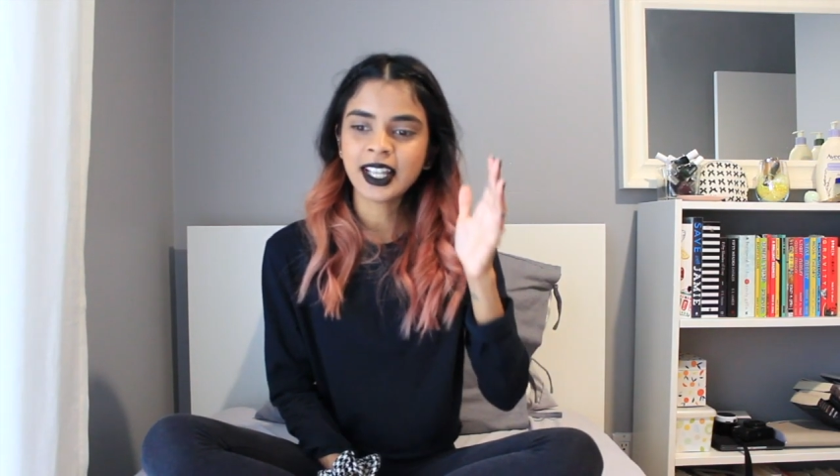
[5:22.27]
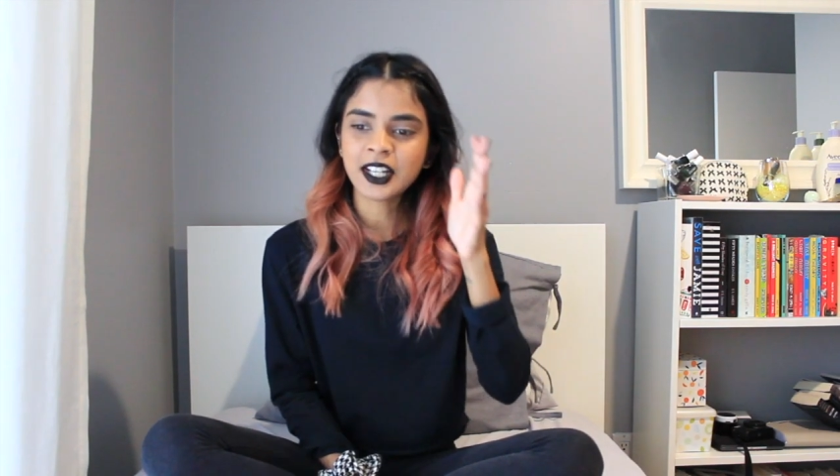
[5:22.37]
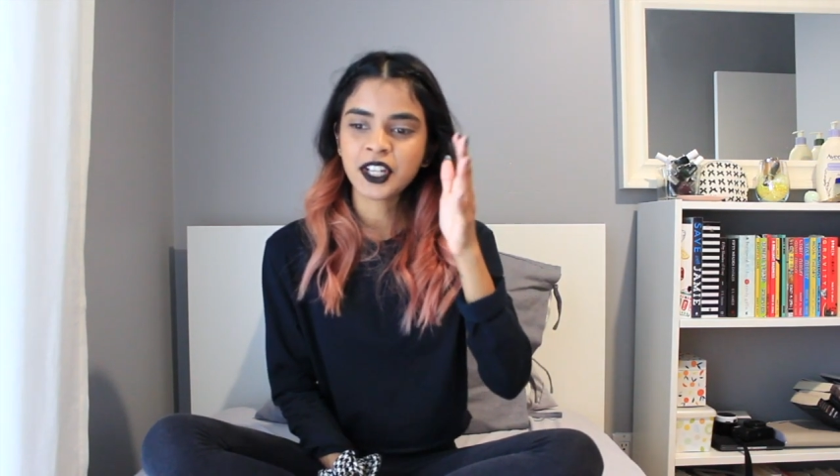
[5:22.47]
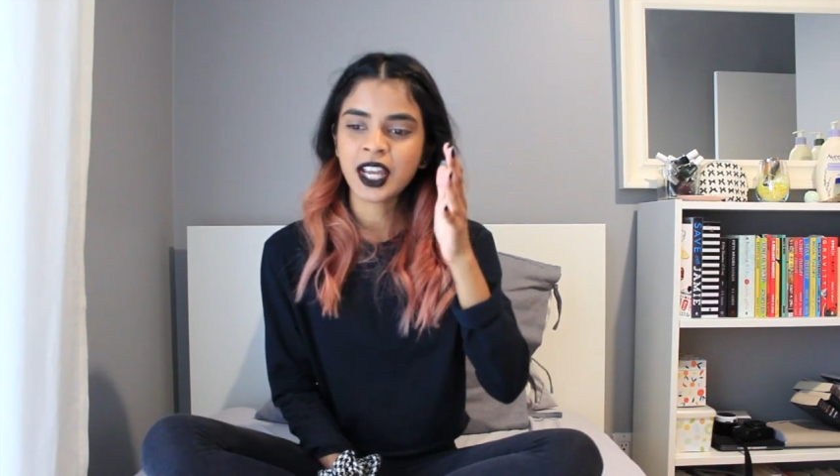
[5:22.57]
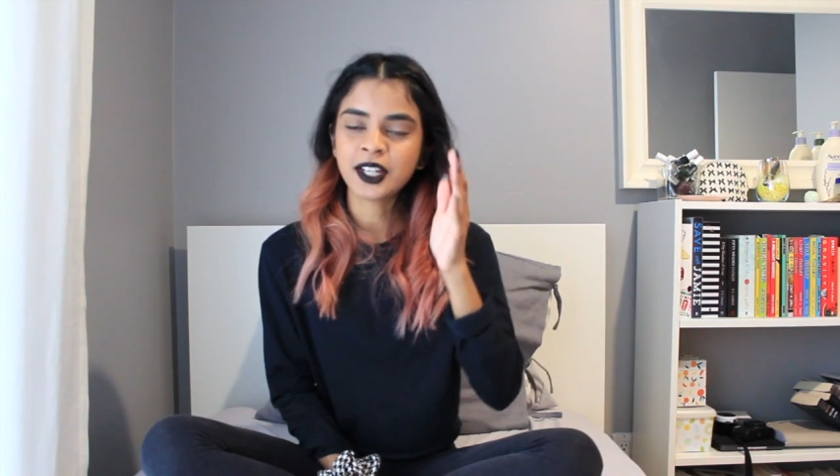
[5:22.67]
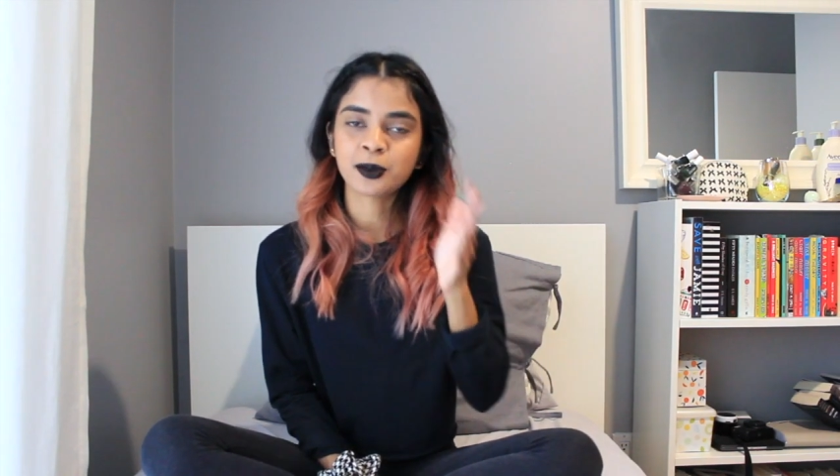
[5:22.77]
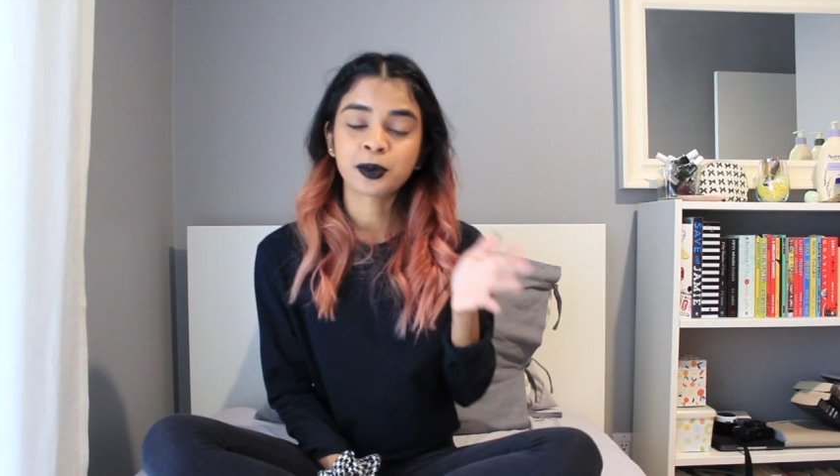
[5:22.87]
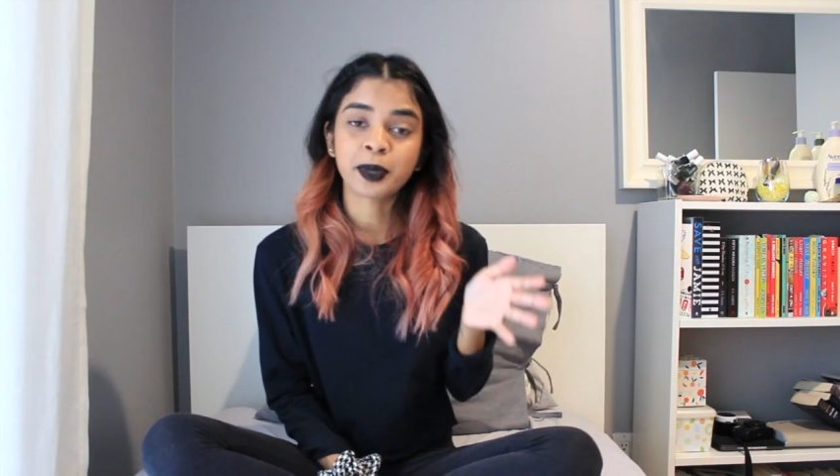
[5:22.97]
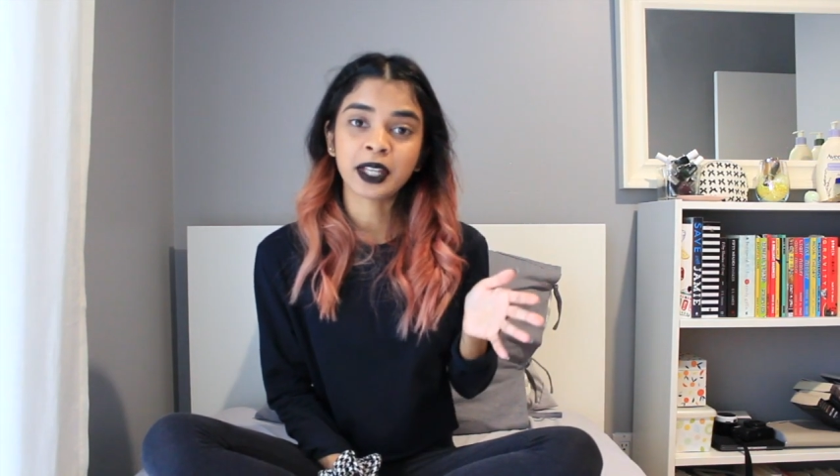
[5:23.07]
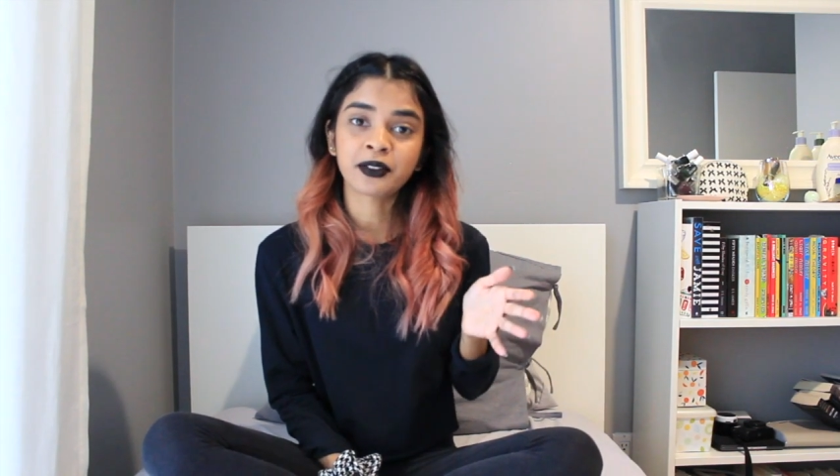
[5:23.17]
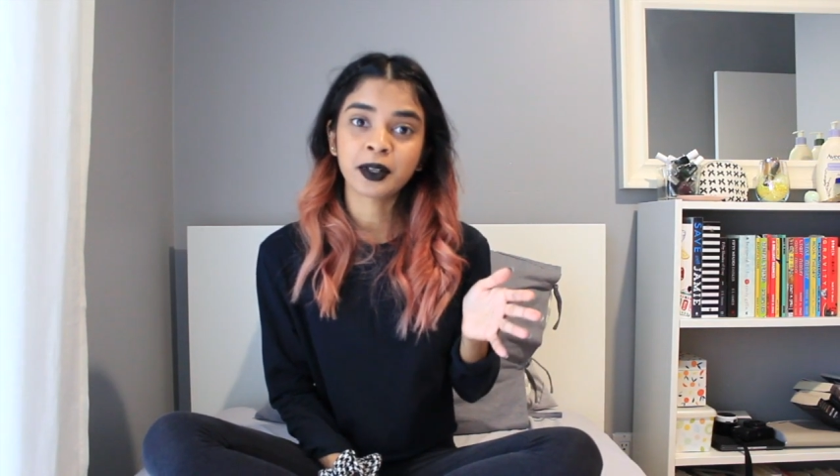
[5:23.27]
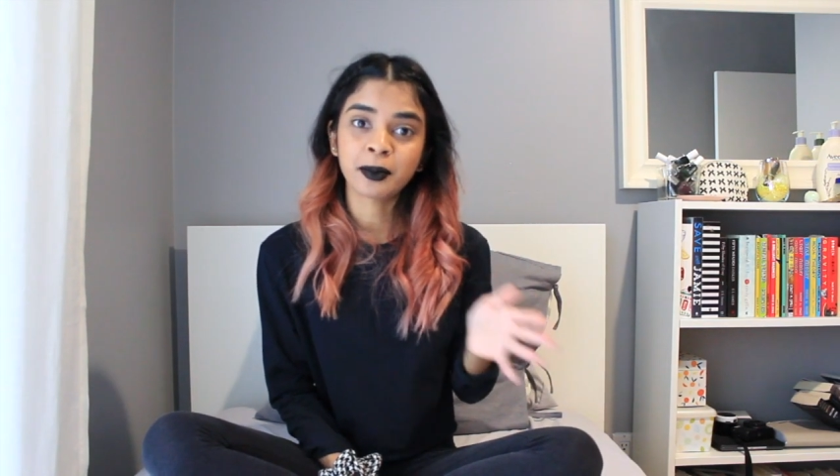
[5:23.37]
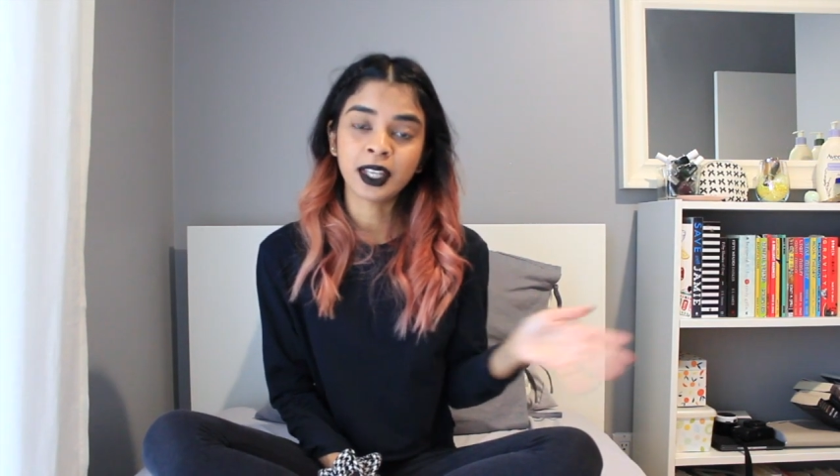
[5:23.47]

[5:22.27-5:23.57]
that change was big for